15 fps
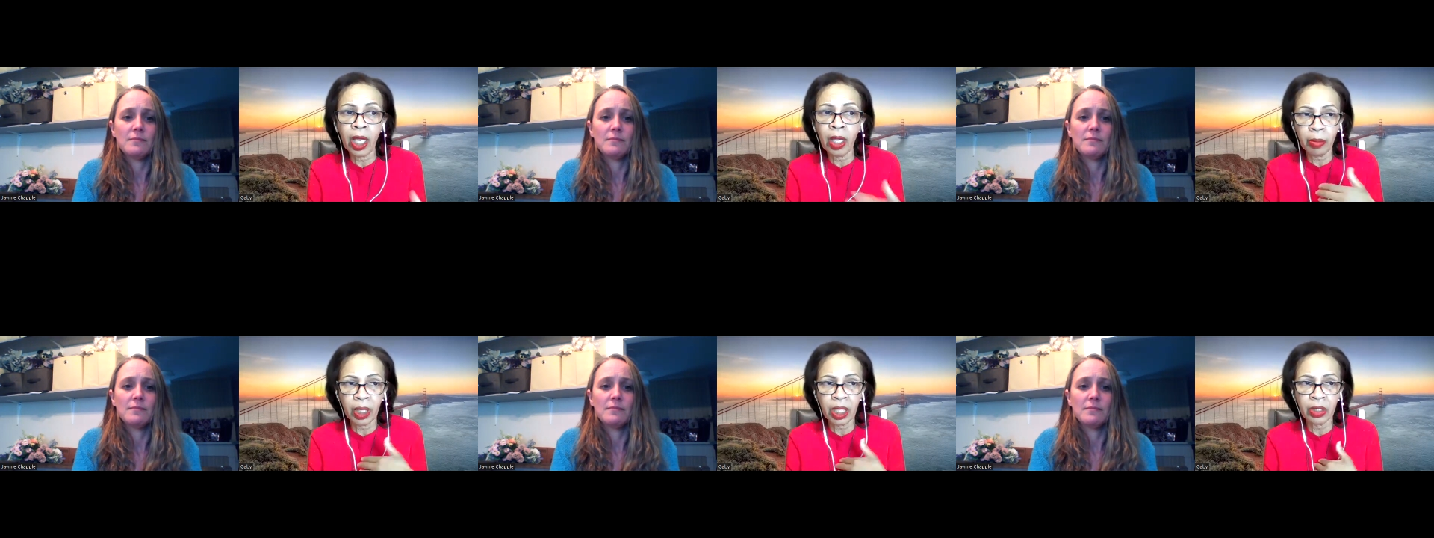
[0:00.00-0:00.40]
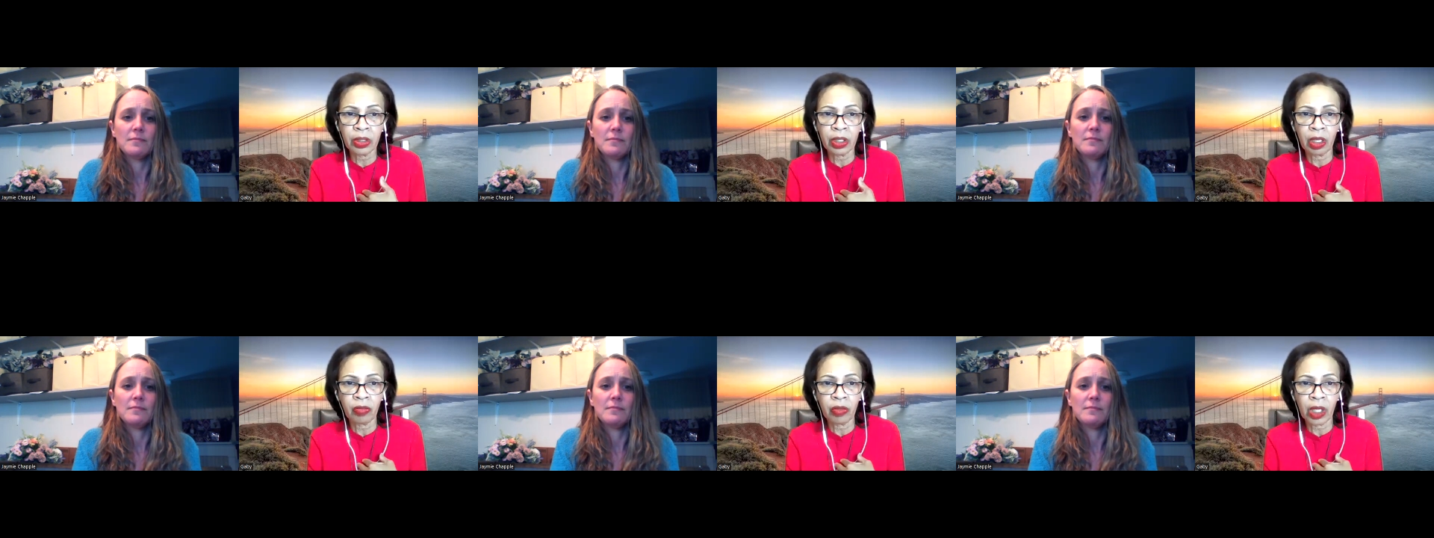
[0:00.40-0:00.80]
Speaker 1: I
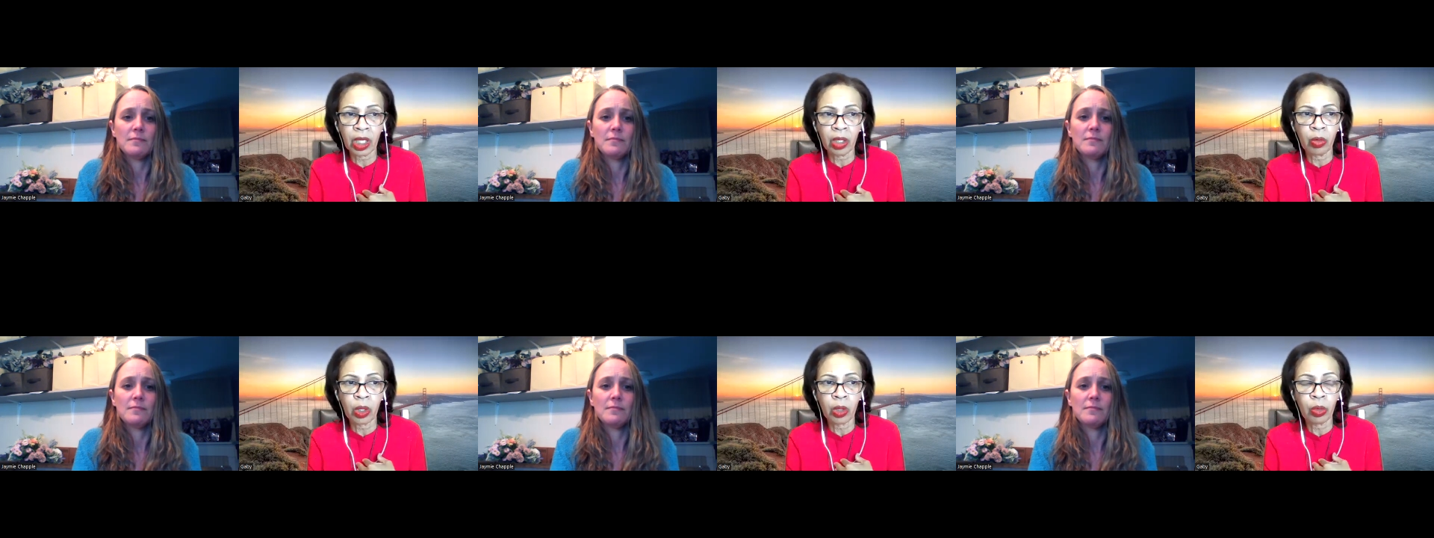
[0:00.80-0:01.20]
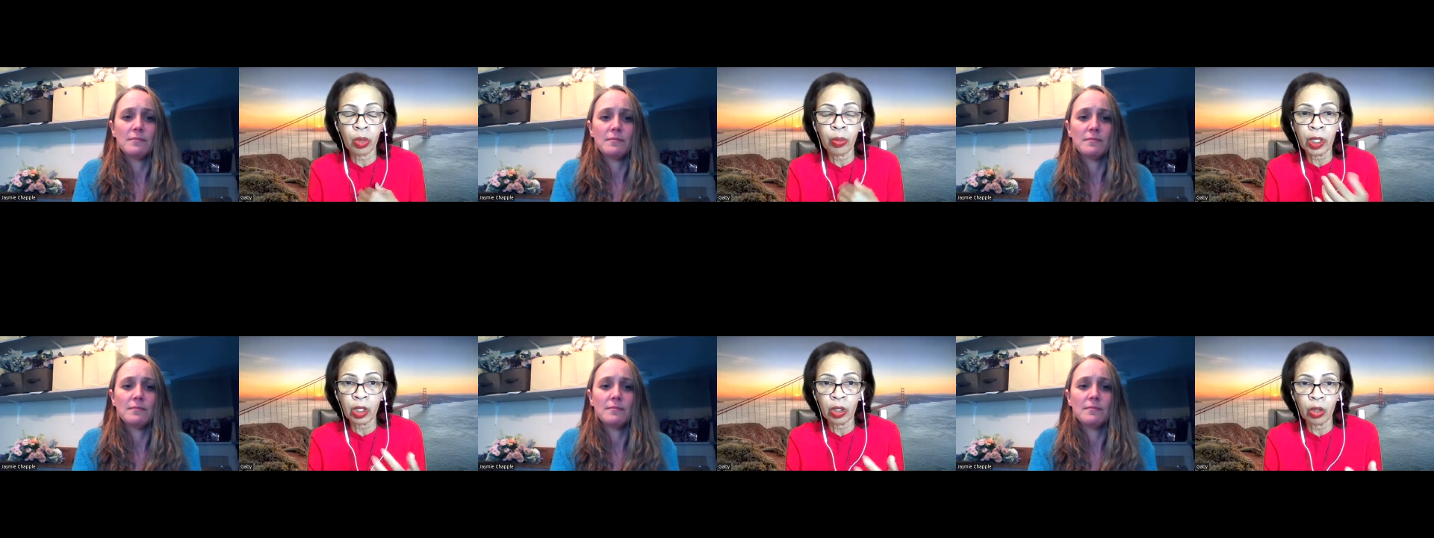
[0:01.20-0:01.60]
myself, like when
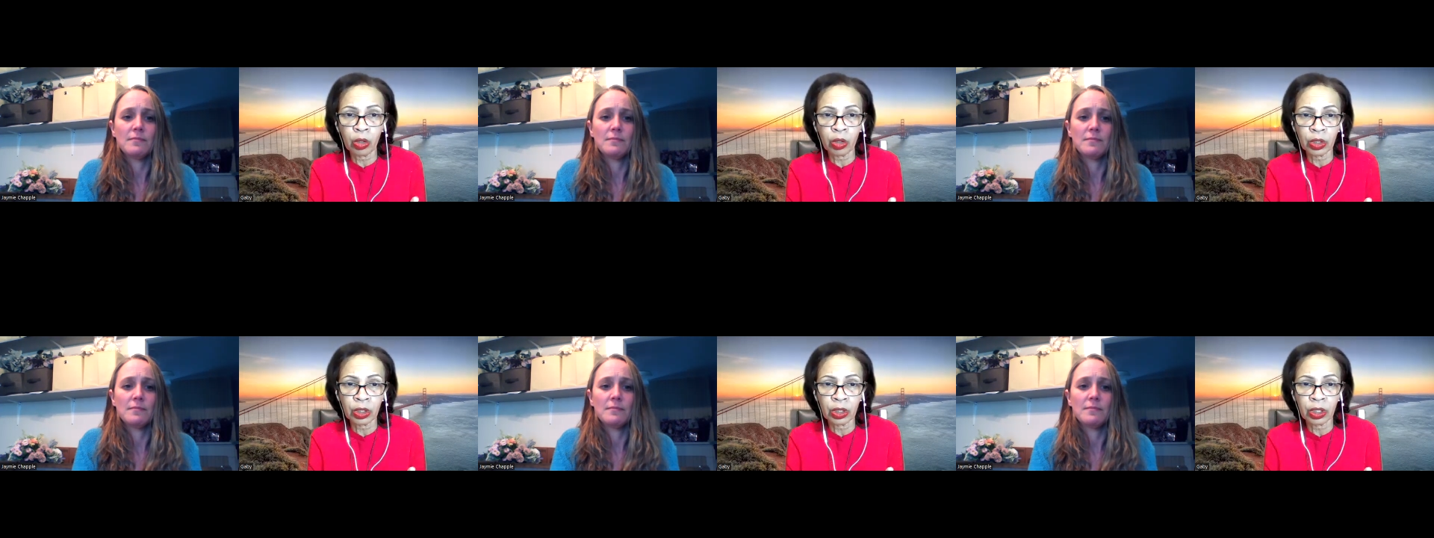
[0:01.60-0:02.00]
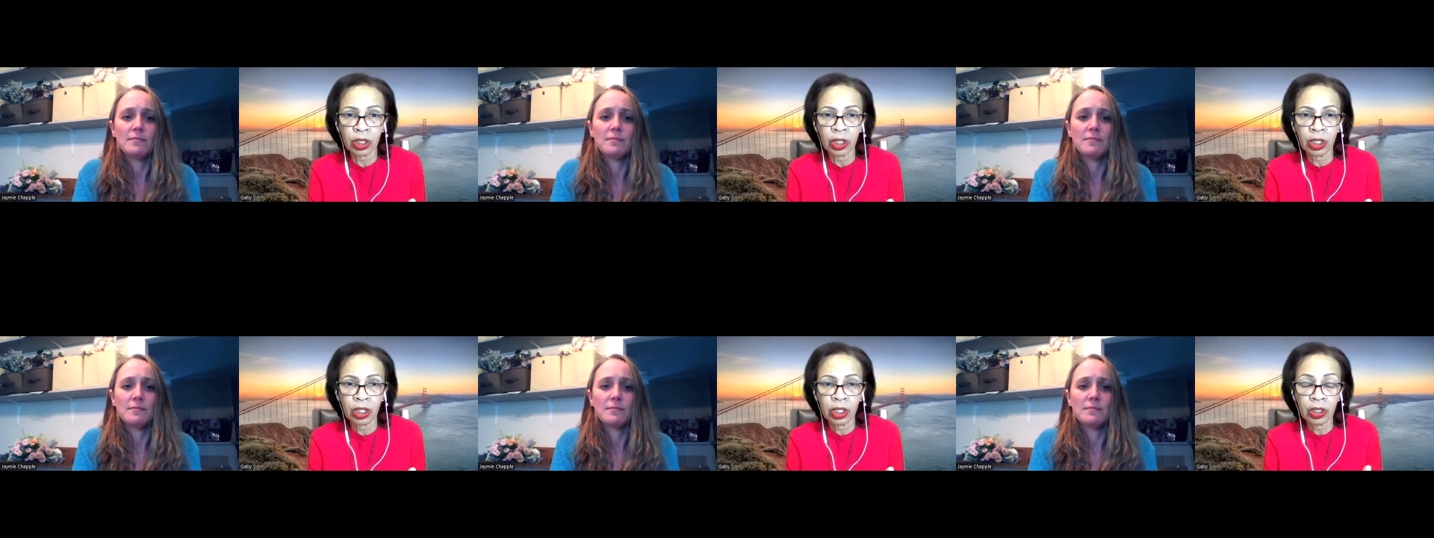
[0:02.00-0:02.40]
we were locked
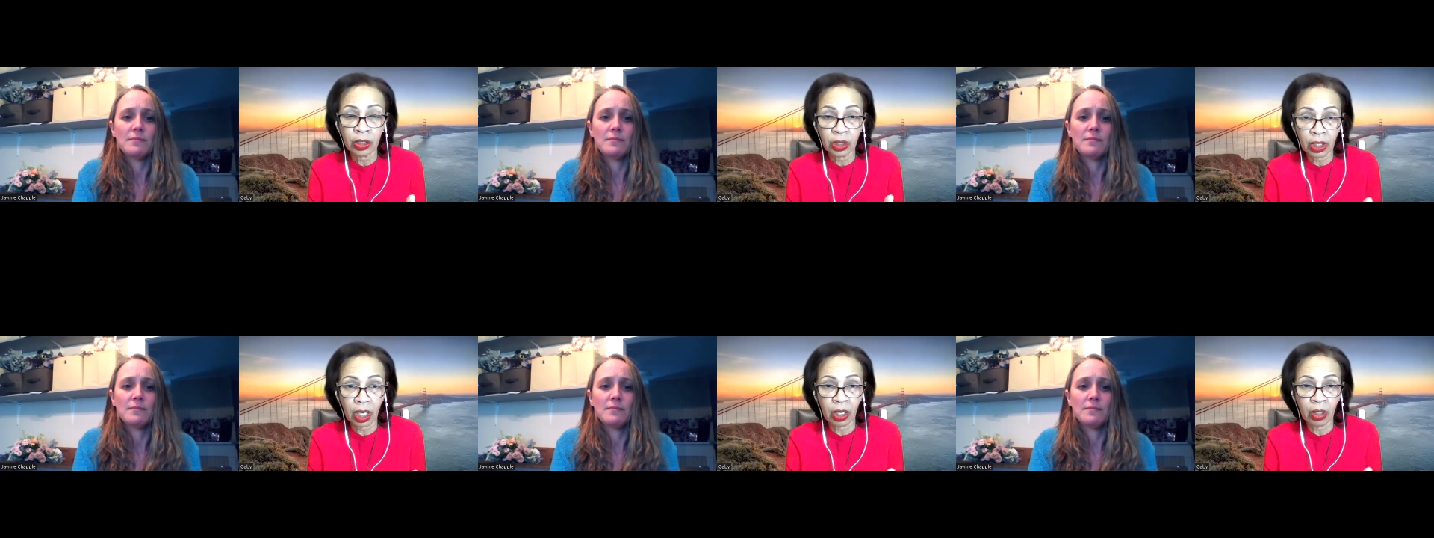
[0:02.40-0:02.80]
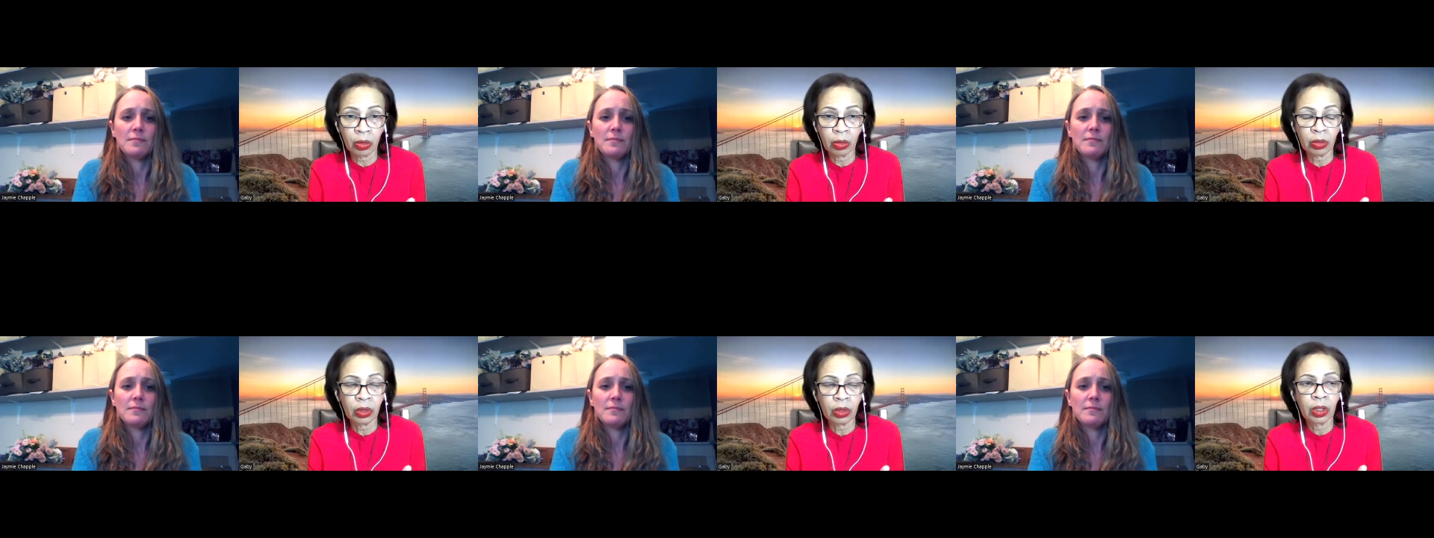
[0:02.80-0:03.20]

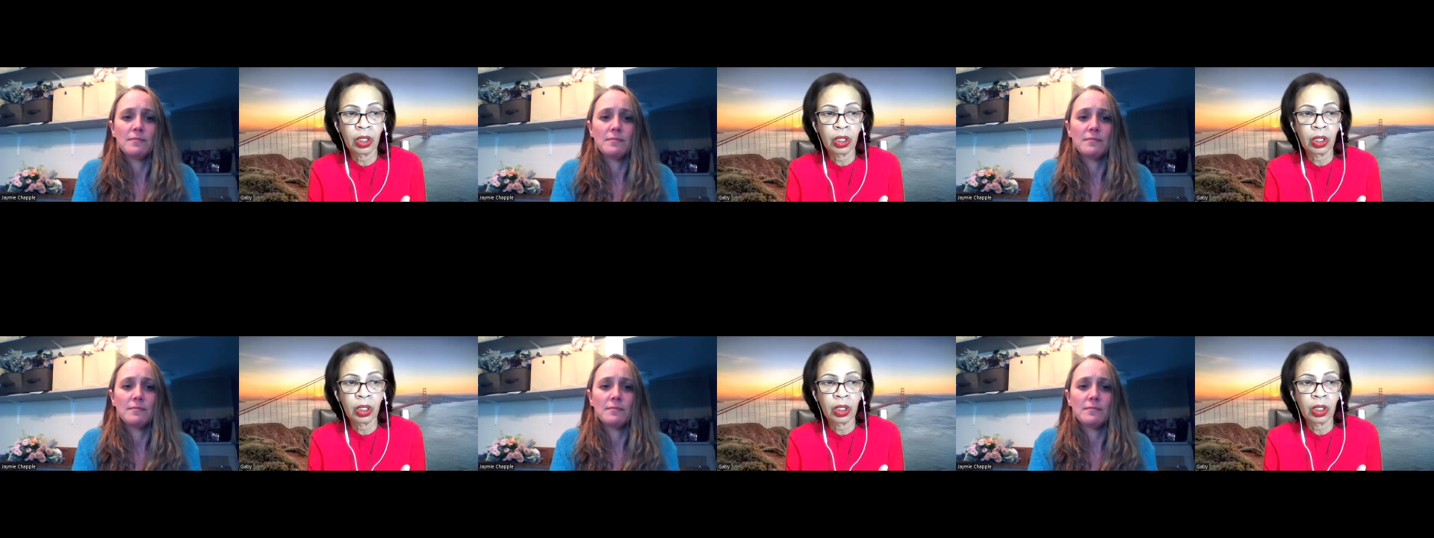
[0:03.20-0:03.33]
down,